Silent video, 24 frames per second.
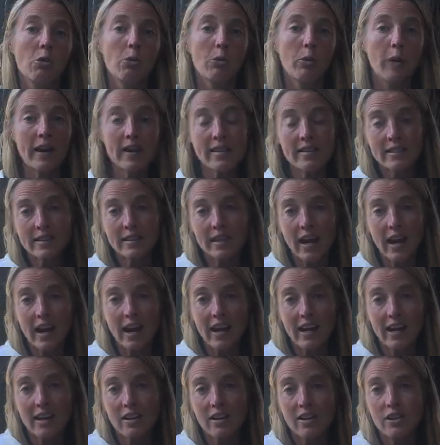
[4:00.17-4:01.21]
race
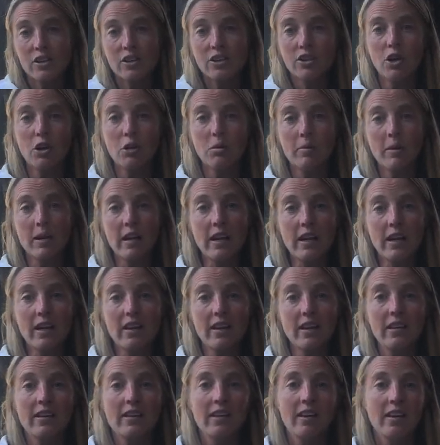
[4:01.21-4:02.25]
day, you'll be
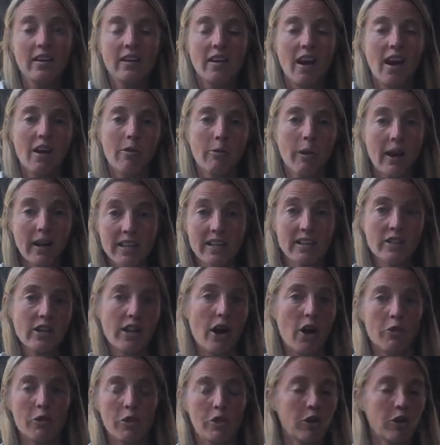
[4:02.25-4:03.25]
ready to go.